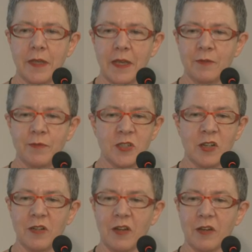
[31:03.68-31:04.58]
And if you
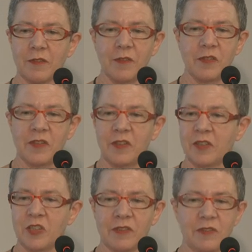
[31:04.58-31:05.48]
don't like this, you can
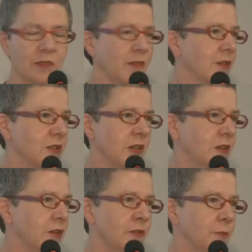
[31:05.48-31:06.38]
just decide to
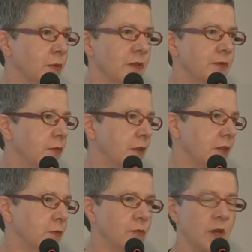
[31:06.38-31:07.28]
hide the preview and it
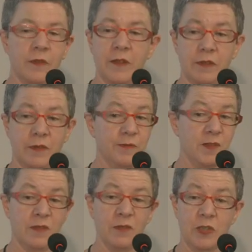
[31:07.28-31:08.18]
will know that. So if it's
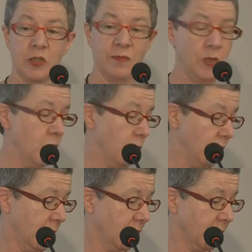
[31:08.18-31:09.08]
not for you, you
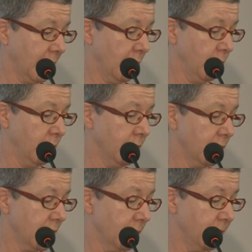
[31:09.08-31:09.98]
can just get rid of
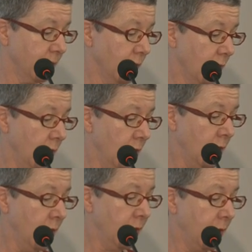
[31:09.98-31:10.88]
it.
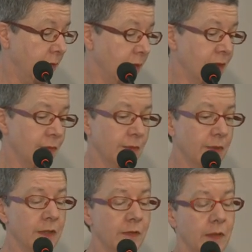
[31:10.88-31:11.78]
Now, these
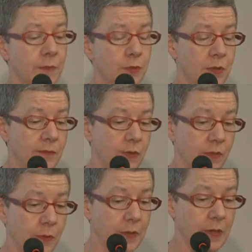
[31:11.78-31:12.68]
previews
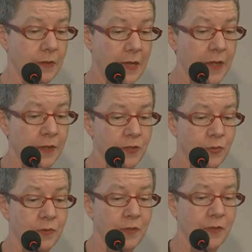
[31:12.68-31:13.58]
were added to
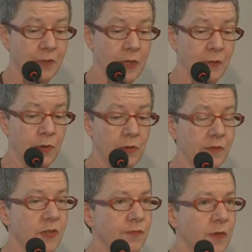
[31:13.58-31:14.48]
assist librarians
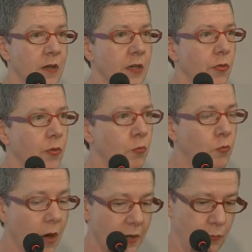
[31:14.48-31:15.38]
to find the
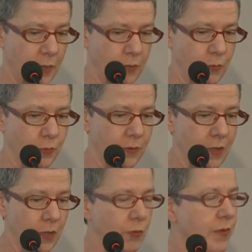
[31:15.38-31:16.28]
right record
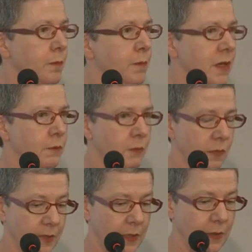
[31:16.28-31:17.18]
with a minimum of
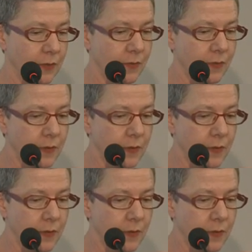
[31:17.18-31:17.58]
clicks.